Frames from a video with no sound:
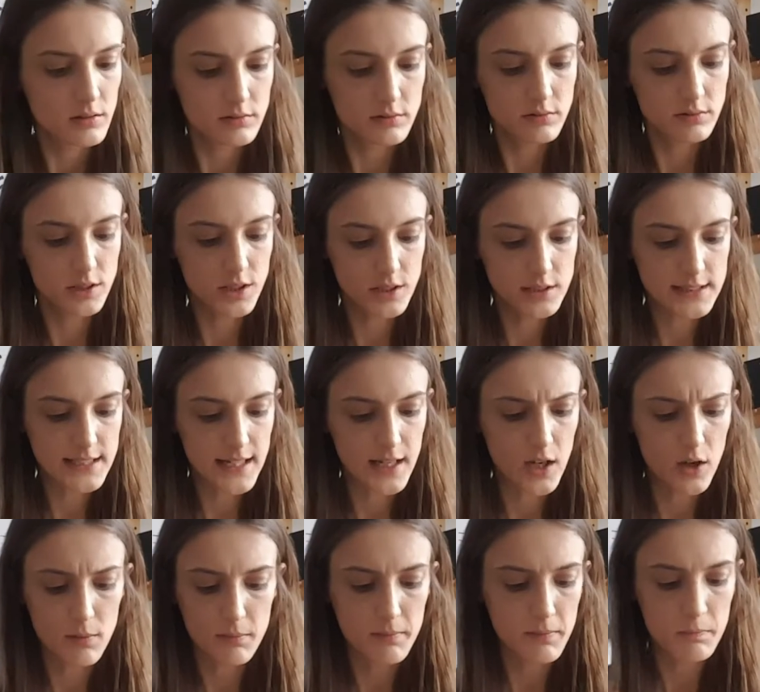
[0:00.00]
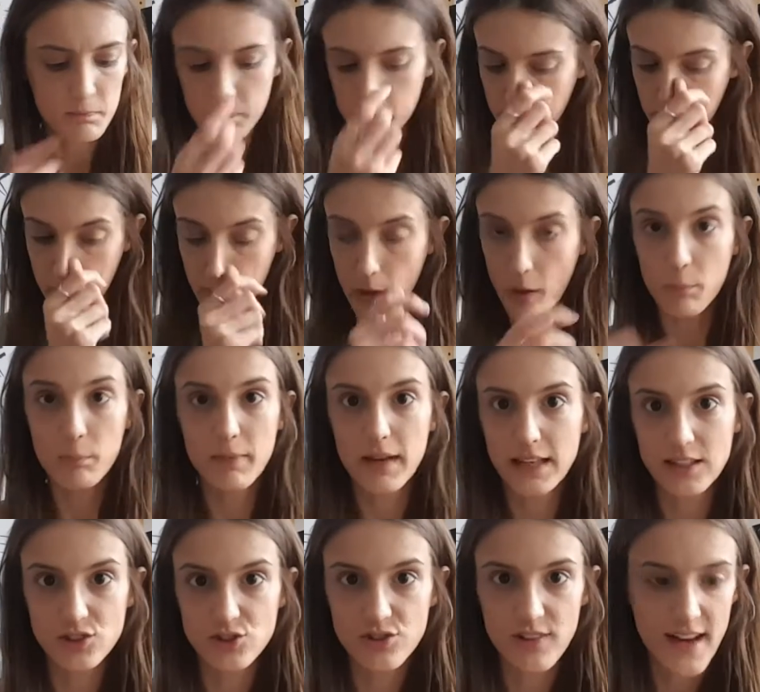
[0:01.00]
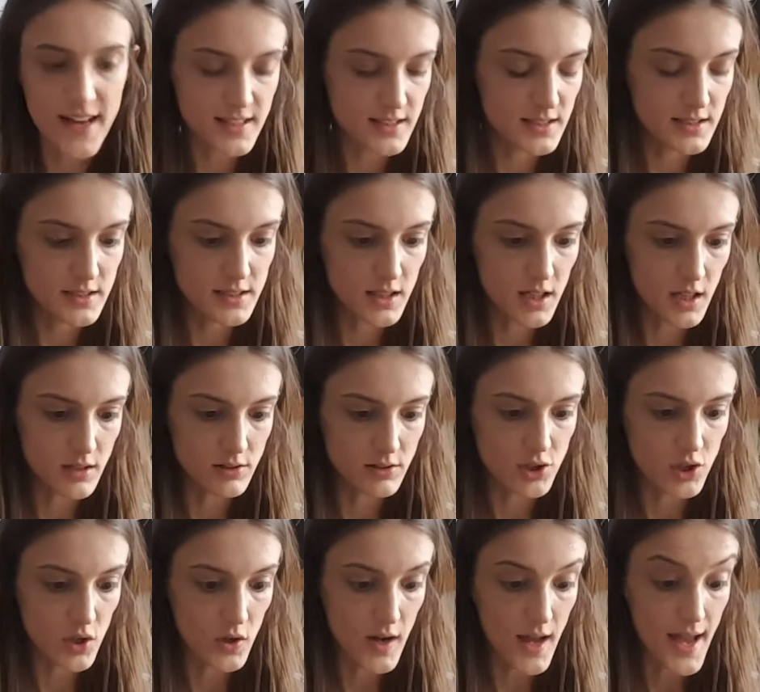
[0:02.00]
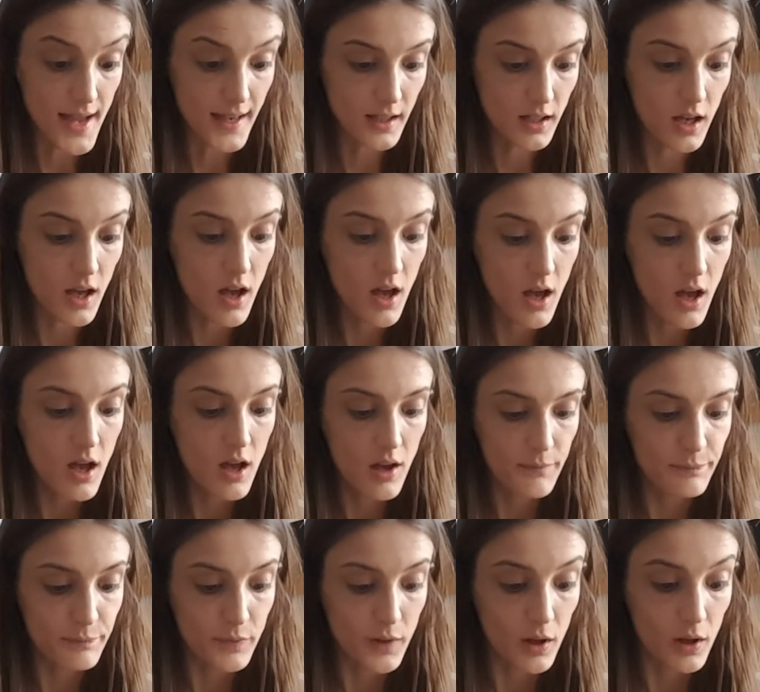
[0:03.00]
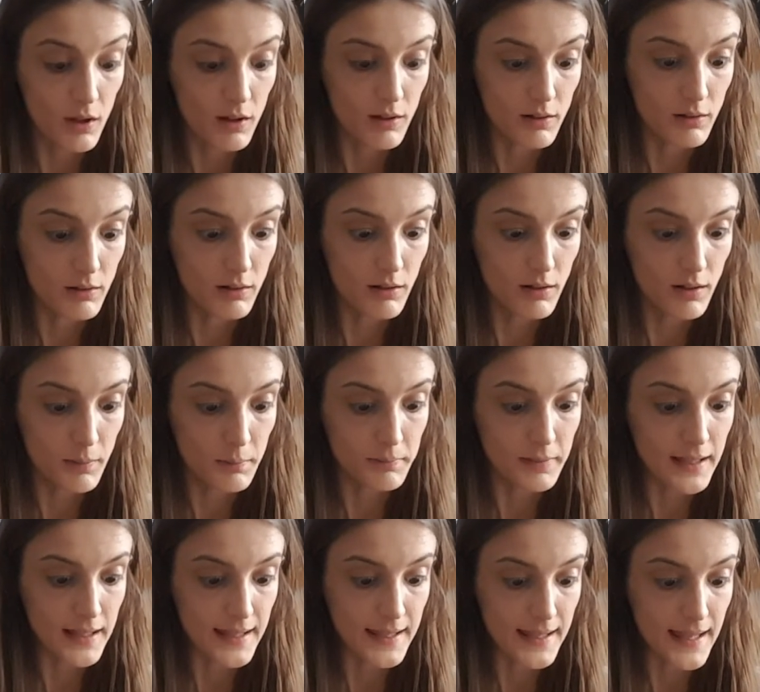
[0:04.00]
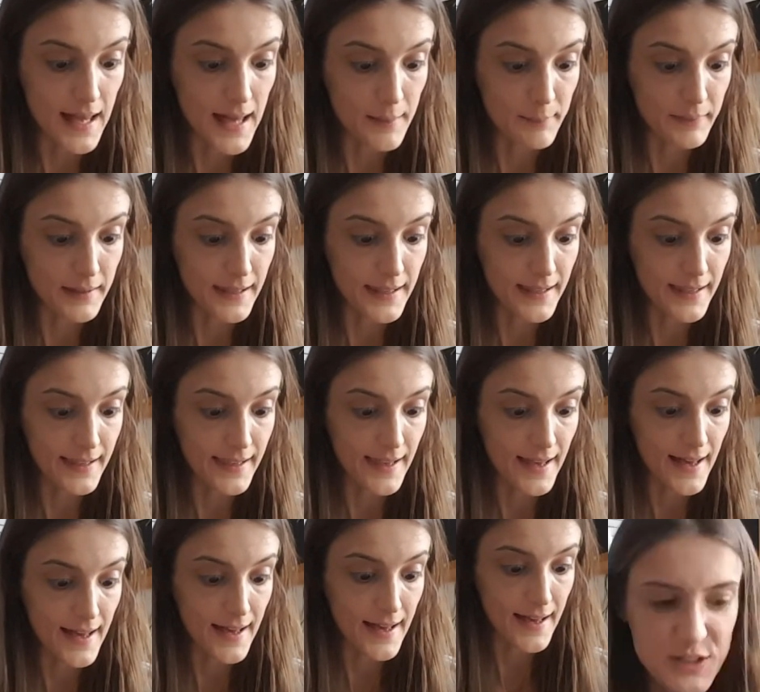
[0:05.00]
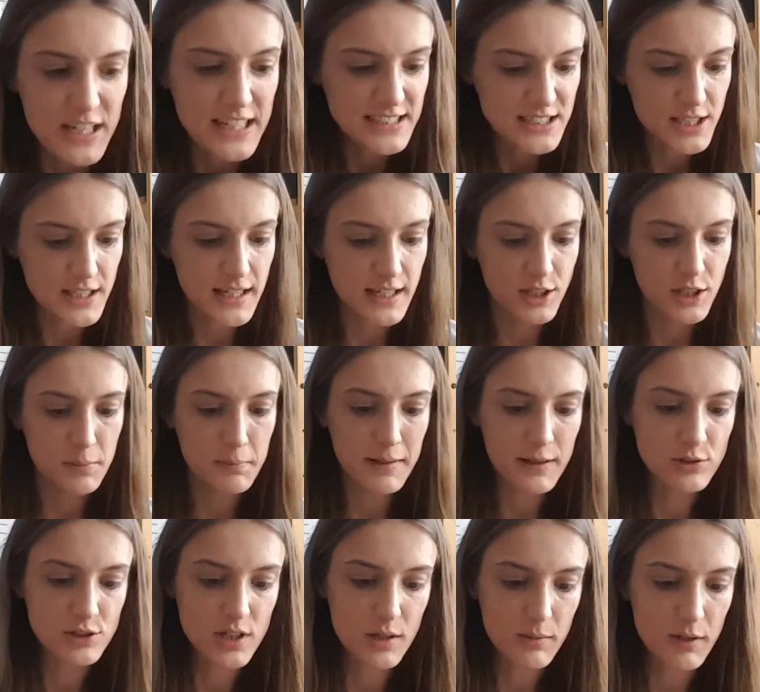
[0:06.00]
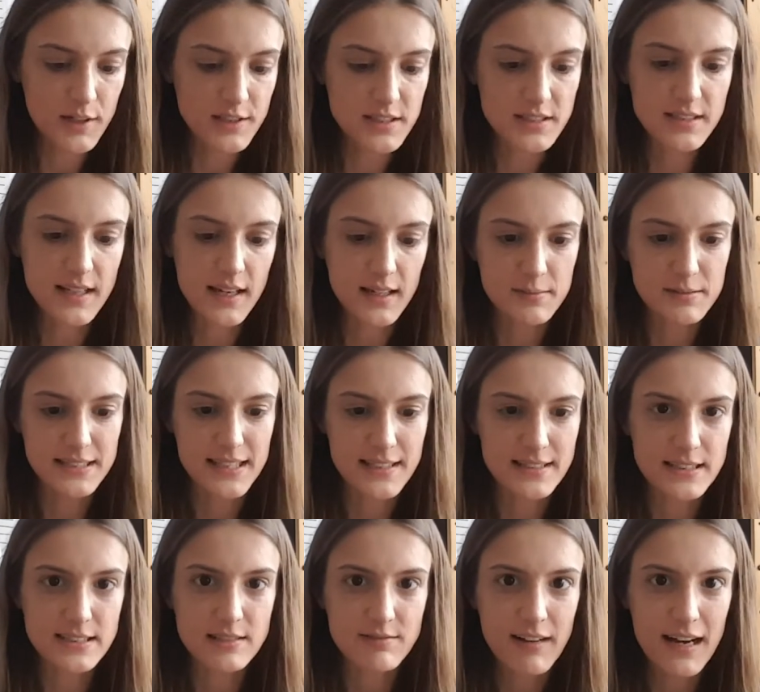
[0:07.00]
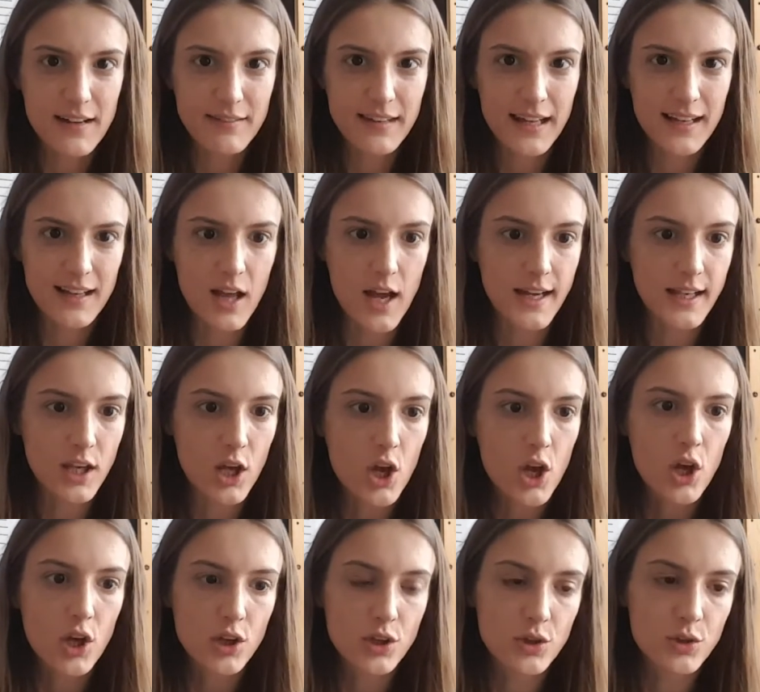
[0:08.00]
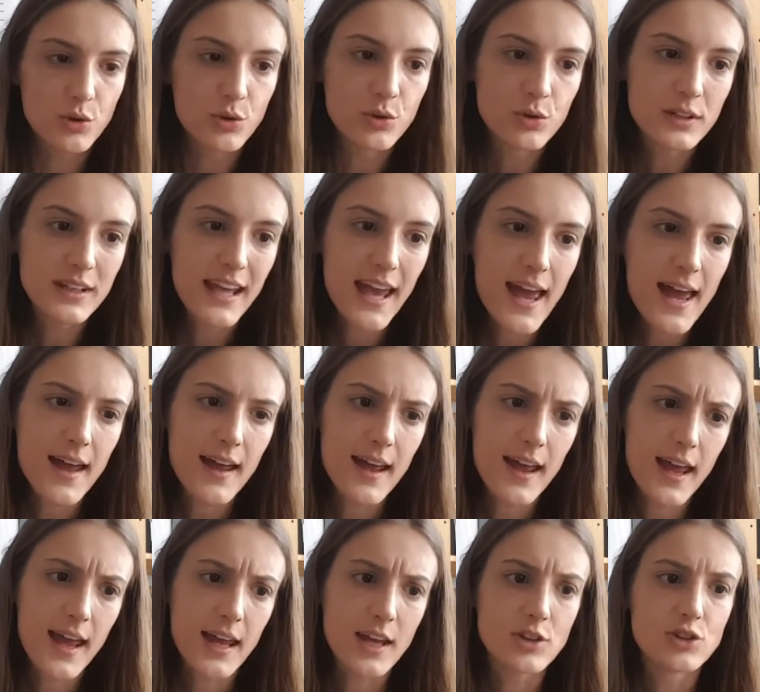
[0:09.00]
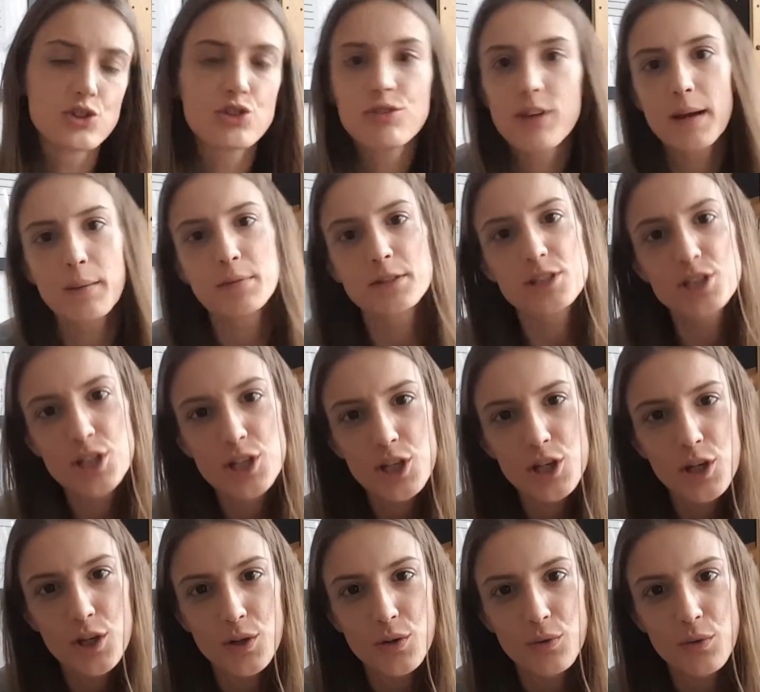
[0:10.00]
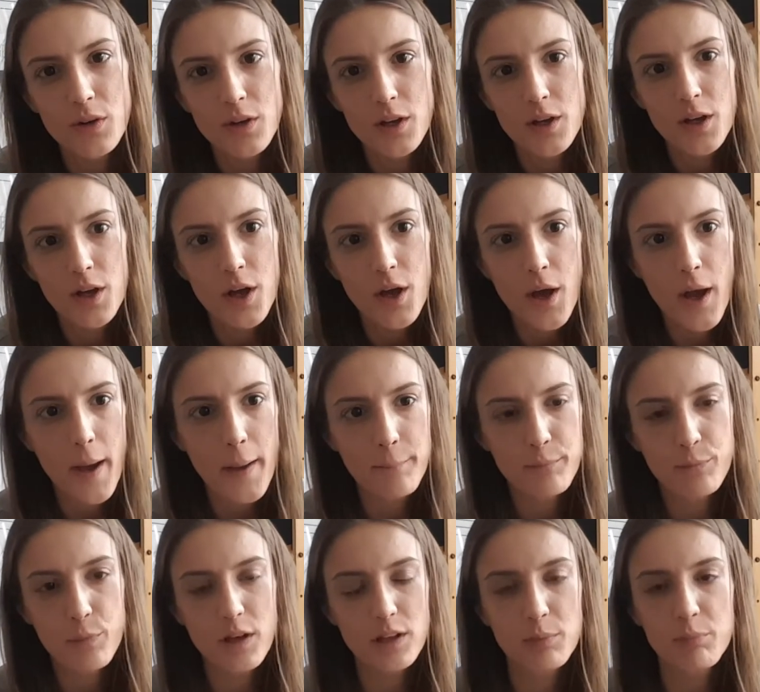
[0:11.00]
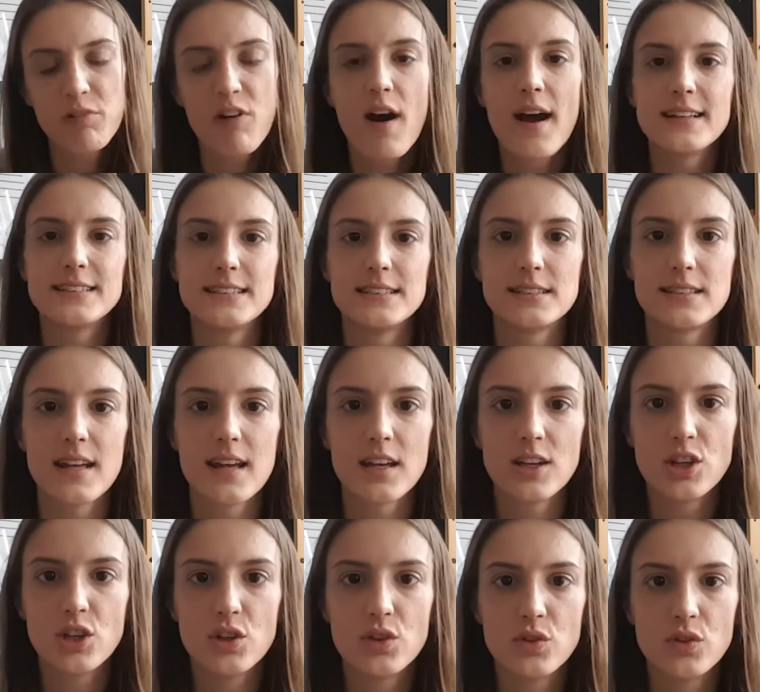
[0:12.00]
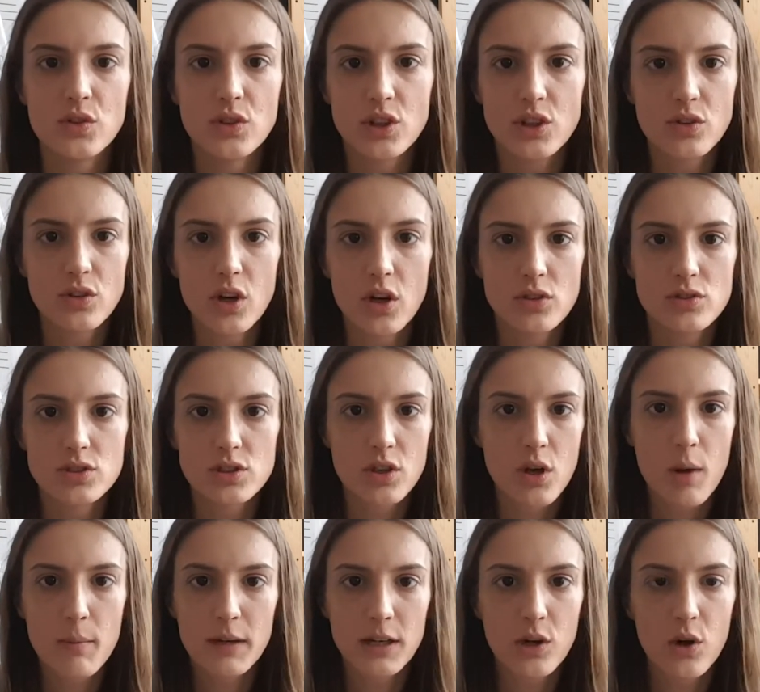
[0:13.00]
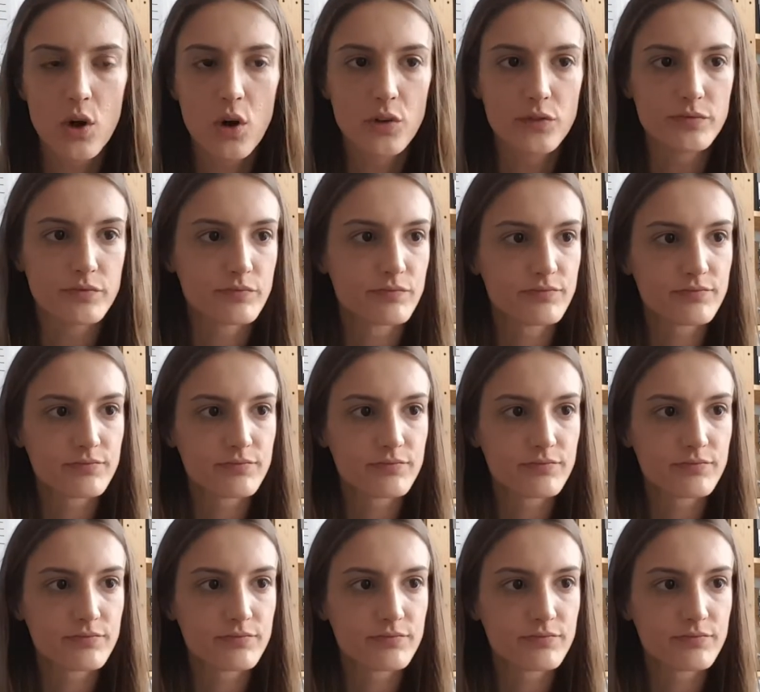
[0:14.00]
If you see it on Pinterest and you're like, oh, Pika, Pika. So then you build up loads of circumstances around that, like you'll get a trip to, well, the prize is that you go to Comic-Con